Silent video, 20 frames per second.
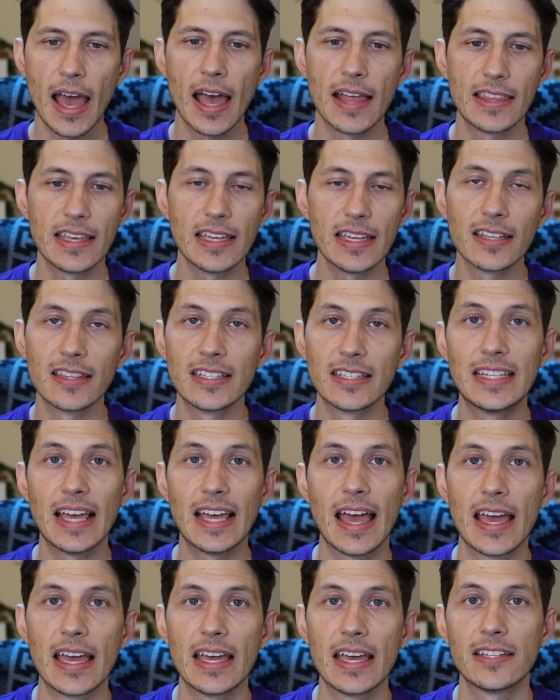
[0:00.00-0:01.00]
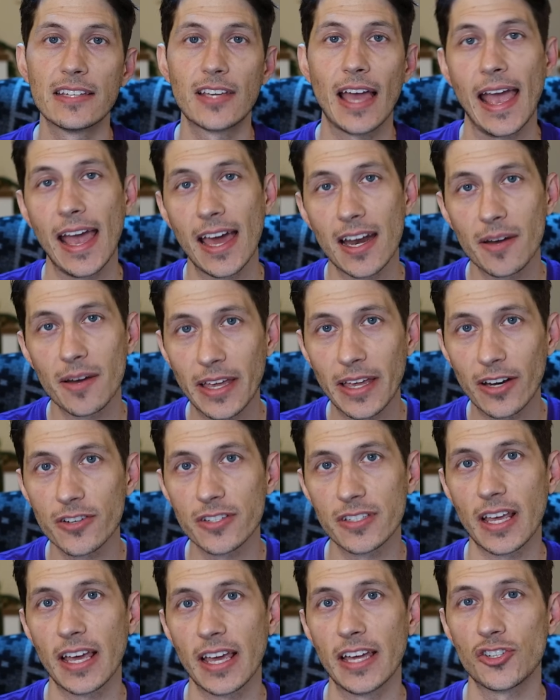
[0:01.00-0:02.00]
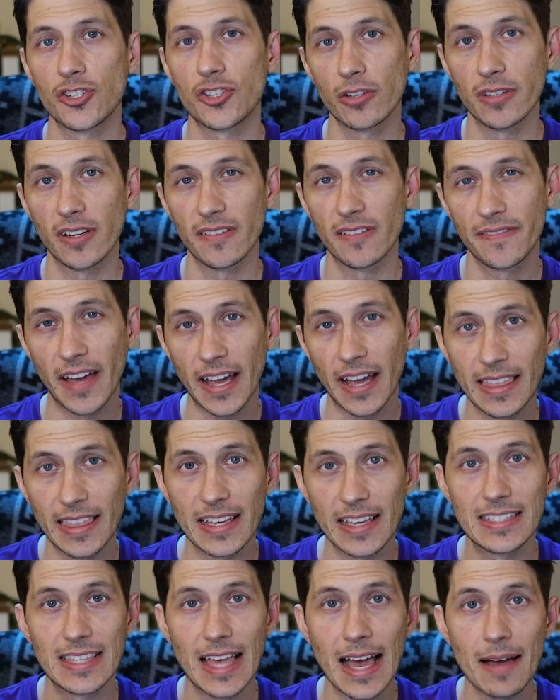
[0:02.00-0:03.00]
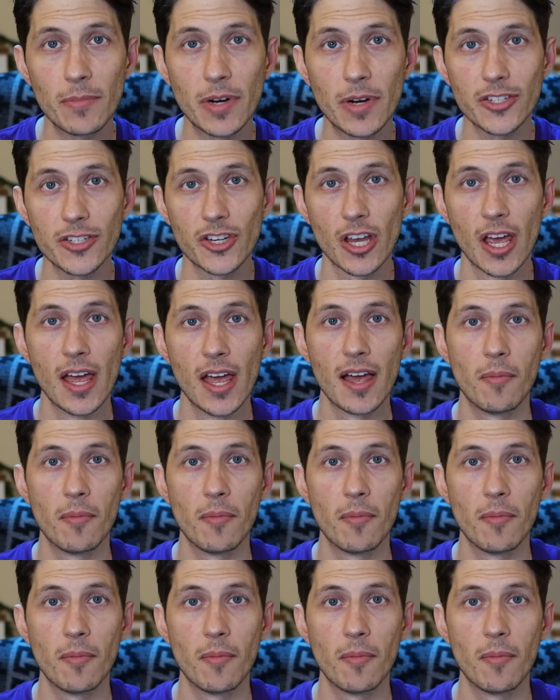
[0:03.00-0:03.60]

At the end of the day, to animators, it shouldn't affect things that much,